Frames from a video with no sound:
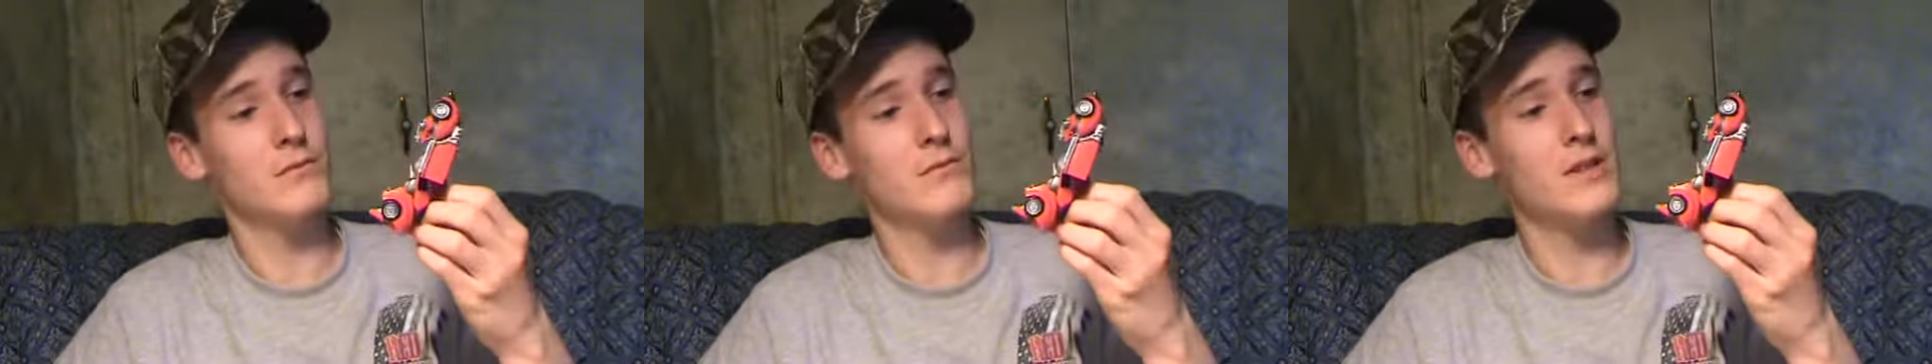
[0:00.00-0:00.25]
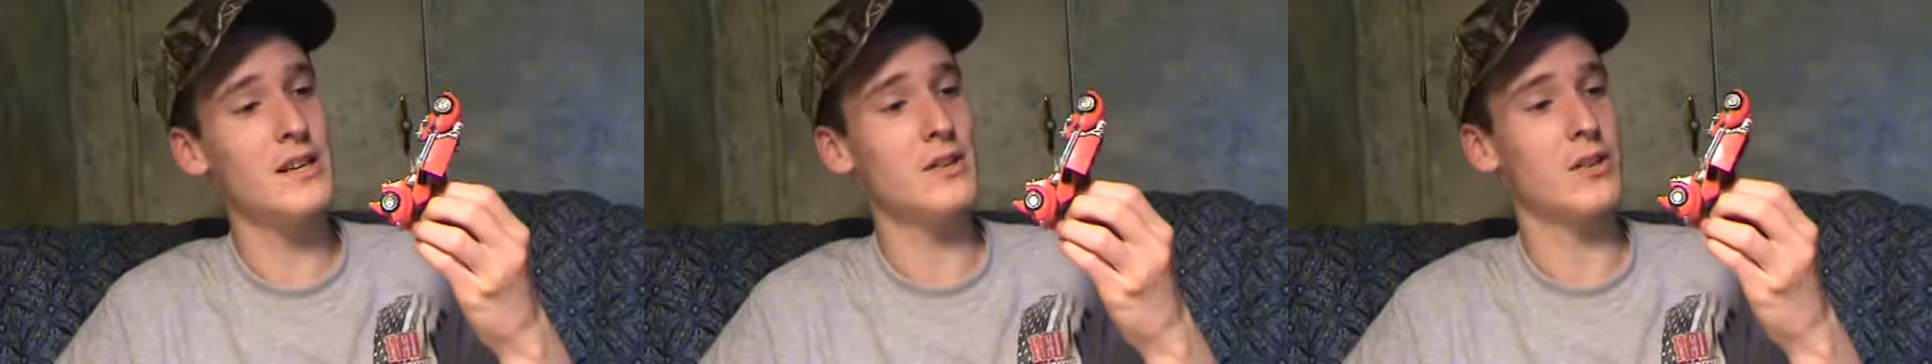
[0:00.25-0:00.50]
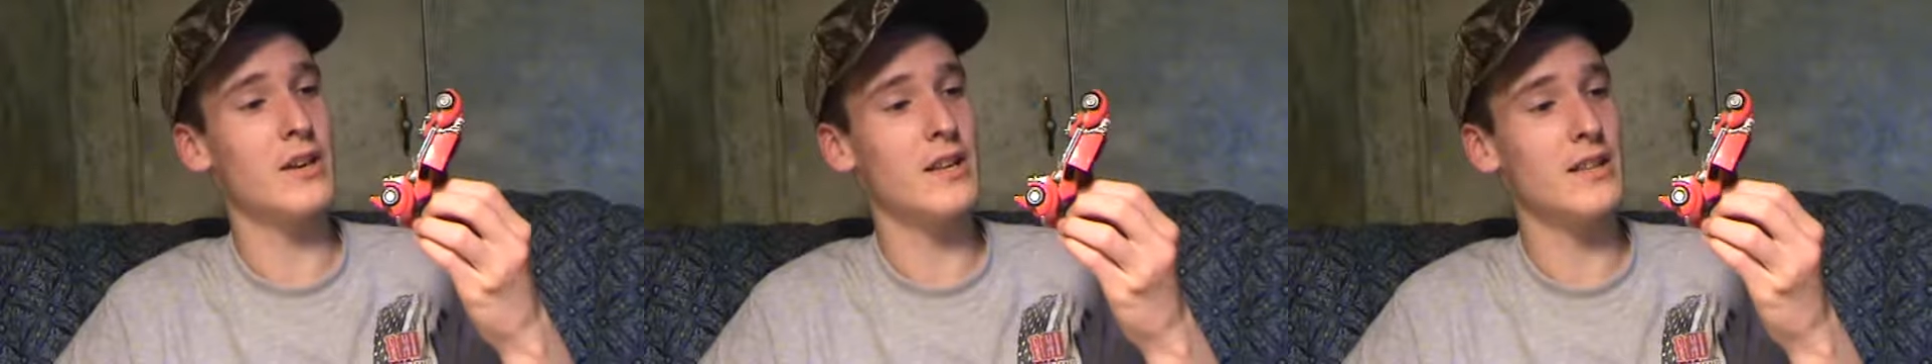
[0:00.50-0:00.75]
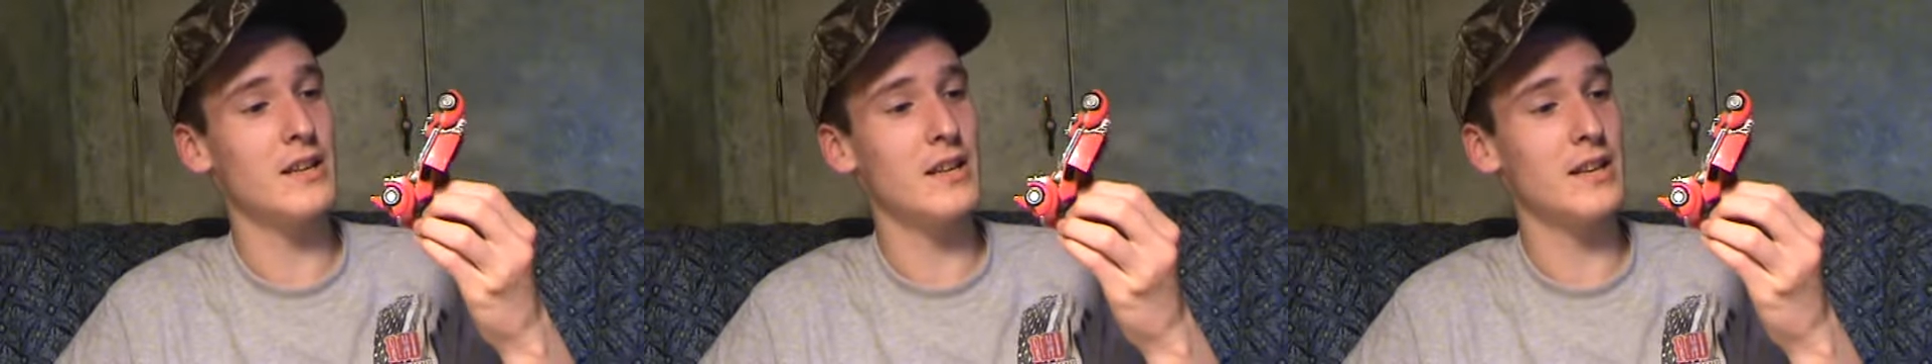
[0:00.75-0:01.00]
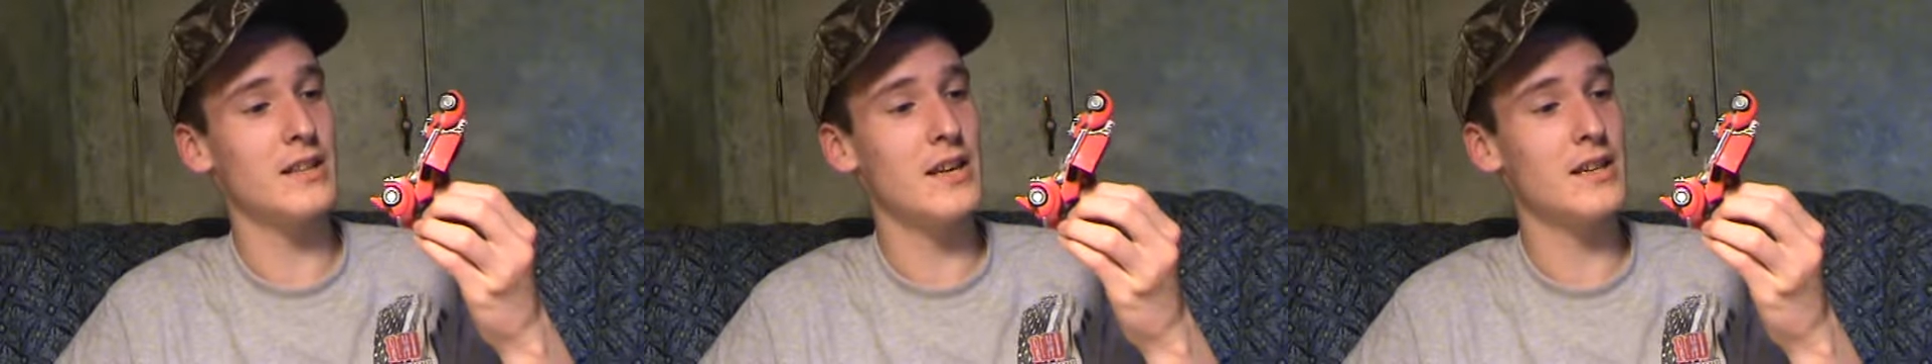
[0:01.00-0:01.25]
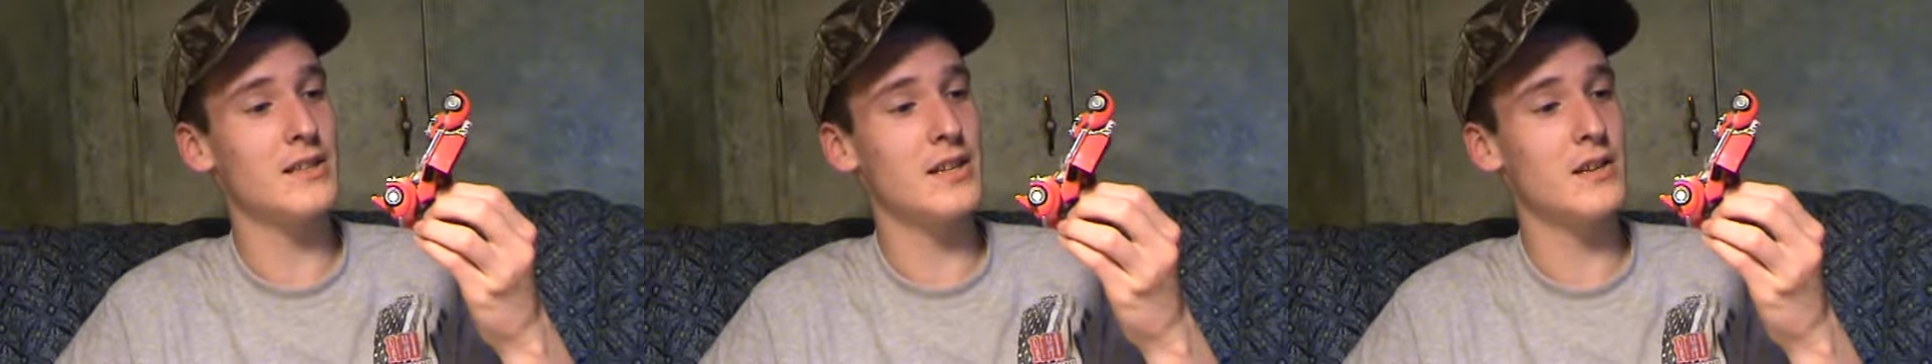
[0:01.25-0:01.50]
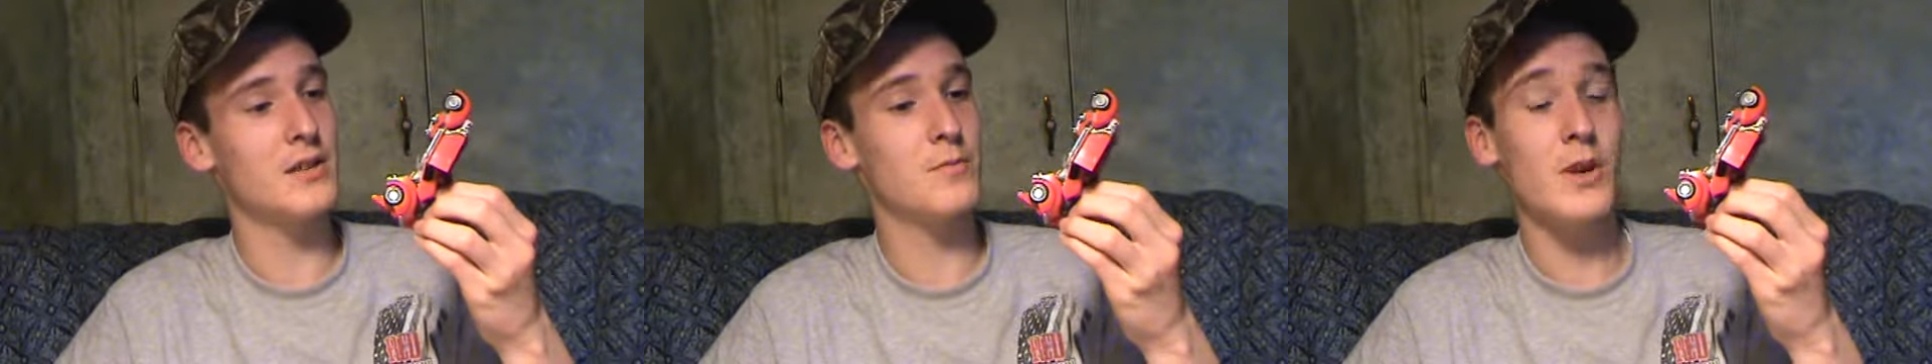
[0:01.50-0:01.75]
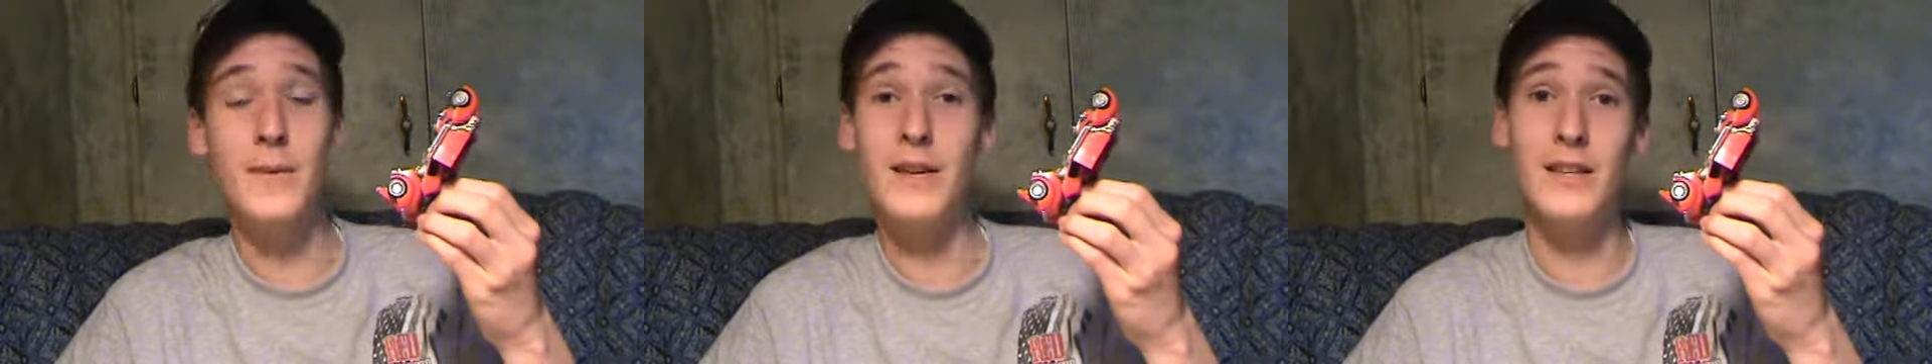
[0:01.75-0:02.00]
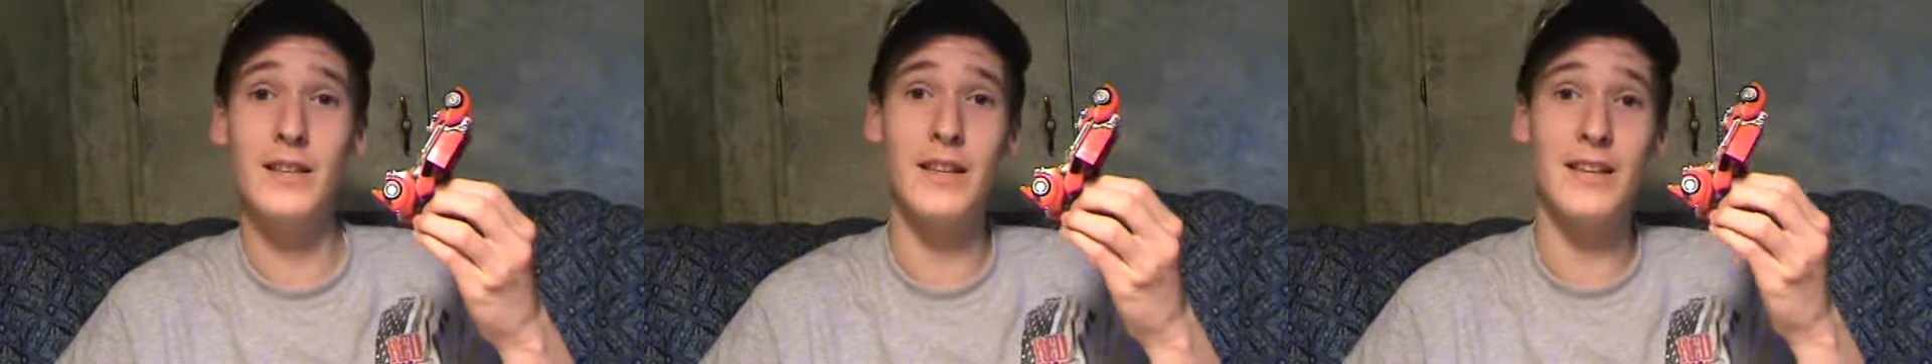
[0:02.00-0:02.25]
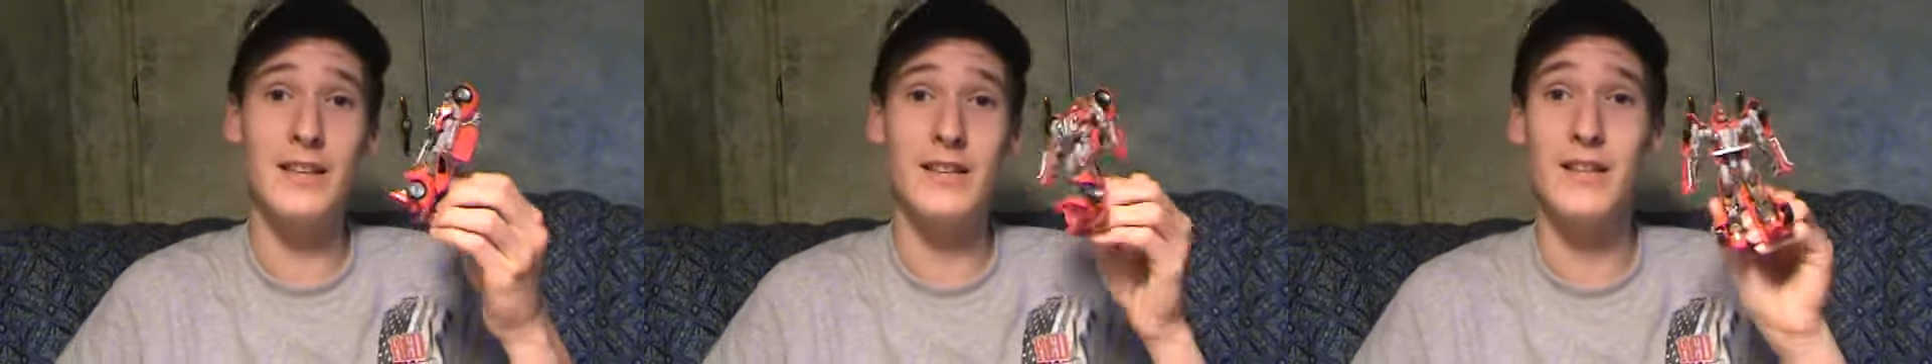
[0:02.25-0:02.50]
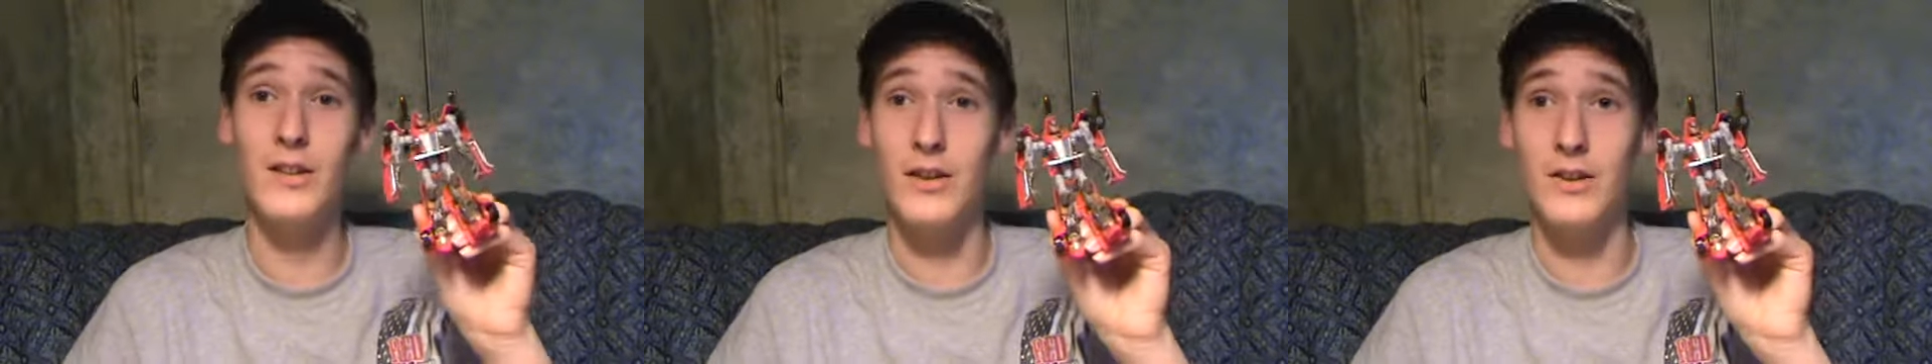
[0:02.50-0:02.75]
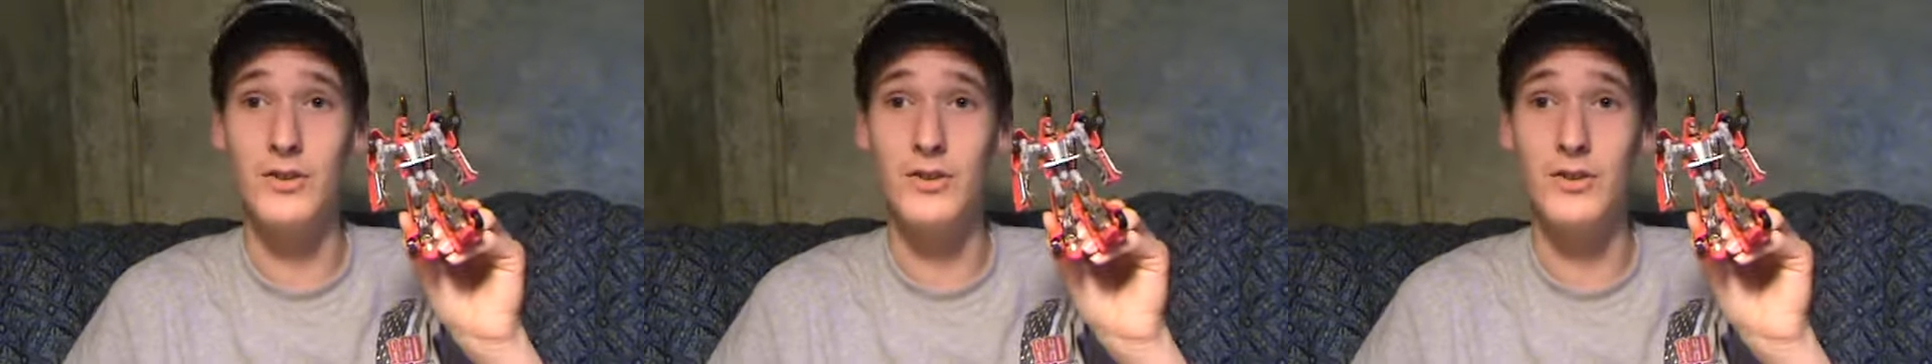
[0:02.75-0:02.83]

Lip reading: didn't look anything like this, and is probably nothing like this at all.